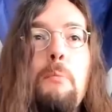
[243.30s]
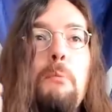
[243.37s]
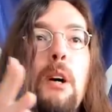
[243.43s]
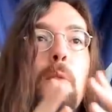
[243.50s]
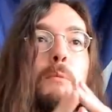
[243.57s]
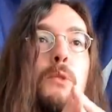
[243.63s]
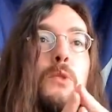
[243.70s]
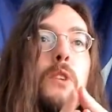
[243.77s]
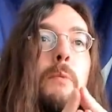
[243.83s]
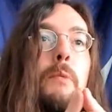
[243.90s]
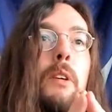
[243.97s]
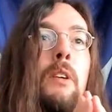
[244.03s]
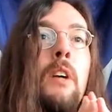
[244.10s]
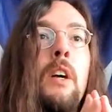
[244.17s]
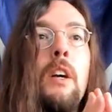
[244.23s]
bombs or
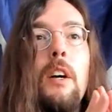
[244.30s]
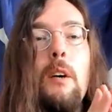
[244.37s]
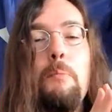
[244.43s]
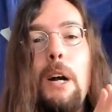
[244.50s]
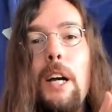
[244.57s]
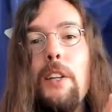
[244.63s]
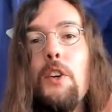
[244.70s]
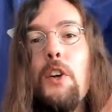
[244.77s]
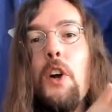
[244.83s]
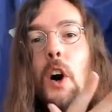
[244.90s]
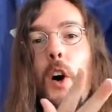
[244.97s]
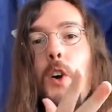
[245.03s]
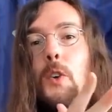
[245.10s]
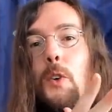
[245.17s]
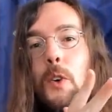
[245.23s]
something, uh, back in the
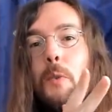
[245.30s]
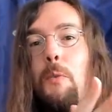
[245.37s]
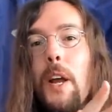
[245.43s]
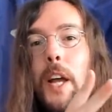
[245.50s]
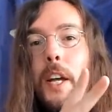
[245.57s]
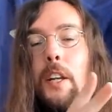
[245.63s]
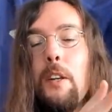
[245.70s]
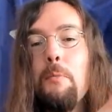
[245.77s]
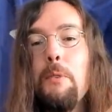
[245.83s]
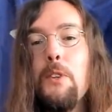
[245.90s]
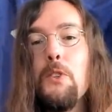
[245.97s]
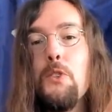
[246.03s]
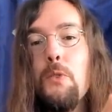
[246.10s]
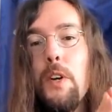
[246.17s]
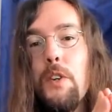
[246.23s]
Carter or Reagan
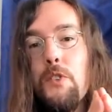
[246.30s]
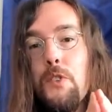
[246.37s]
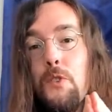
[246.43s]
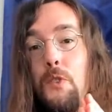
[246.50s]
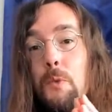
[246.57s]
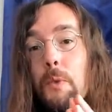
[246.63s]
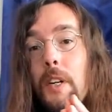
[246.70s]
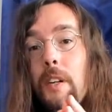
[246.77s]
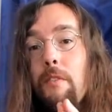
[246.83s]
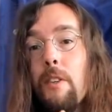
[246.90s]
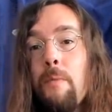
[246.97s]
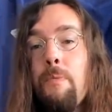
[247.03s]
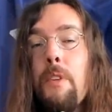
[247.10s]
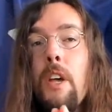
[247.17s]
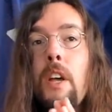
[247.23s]
administrations or whatever.
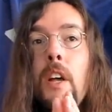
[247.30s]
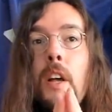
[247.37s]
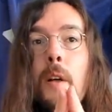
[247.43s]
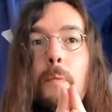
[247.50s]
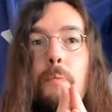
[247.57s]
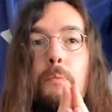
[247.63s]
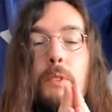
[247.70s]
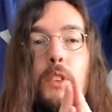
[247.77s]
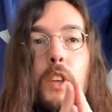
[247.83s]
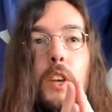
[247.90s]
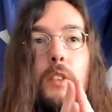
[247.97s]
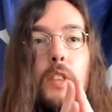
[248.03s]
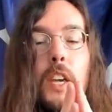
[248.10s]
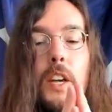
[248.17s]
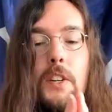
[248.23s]
The,
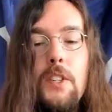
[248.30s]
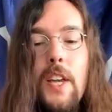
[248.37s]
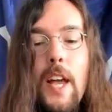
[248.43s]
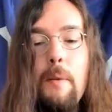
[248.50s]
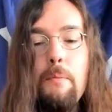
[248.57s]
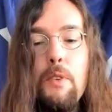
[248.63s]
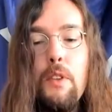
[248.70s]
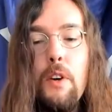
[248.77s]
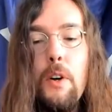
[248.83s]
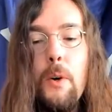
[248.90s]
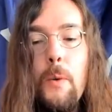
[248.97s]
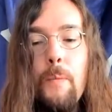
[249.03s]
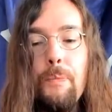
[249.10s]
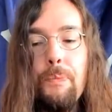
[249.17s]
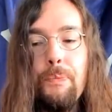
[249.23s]
the attempt,
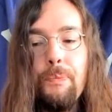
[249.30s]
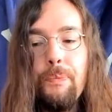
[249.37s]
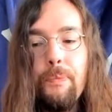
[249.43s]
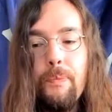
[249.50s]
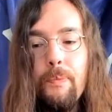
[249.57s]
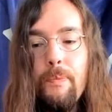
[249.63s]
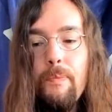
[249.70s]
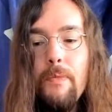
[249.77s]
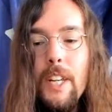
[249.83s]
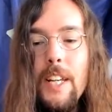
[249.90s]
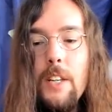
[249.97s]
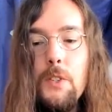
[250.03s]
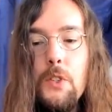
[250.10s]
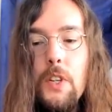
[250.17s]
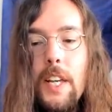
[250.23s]
though,
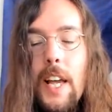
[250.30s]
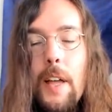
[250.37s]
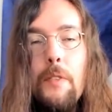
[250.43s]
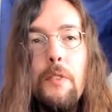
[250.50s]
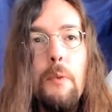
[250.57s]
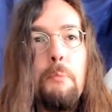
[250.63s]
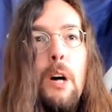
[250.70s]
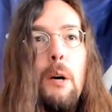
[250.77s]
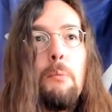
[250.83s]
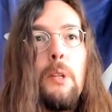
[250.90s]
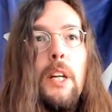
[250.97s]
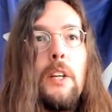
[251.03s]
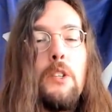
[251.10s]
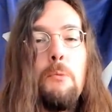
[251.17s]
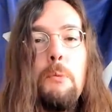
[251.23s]
is to get the
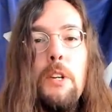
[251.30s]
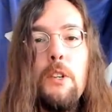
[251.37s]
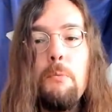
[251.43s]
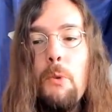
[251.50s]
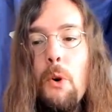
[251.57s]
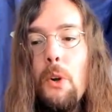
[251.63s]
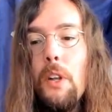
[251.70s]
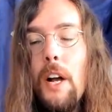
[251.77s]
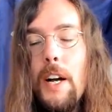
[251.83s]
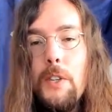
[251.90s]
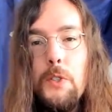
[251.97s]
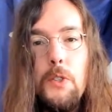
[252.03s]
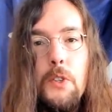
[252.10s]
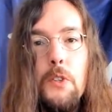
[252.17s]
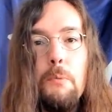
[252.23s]
public to be
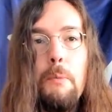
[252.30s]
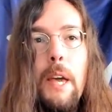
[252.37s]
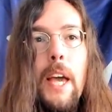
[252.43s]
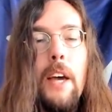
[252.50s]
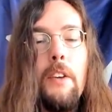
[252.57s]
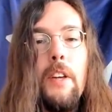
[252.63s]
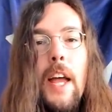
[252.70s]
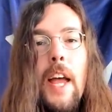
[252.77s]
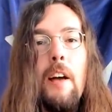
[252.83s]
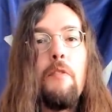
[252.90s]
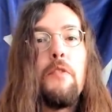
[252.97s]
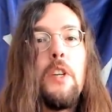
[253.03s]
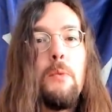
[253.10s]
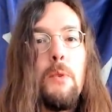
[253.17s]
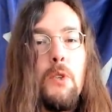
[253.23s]
demoralized and demand a
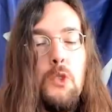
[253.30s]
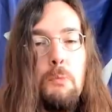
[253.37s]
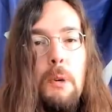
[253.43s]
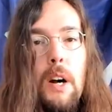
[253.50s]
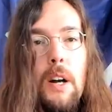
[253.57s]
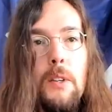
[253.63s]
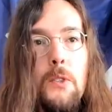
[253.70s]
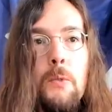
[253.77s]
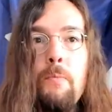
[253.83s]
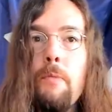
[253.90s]
hefty response.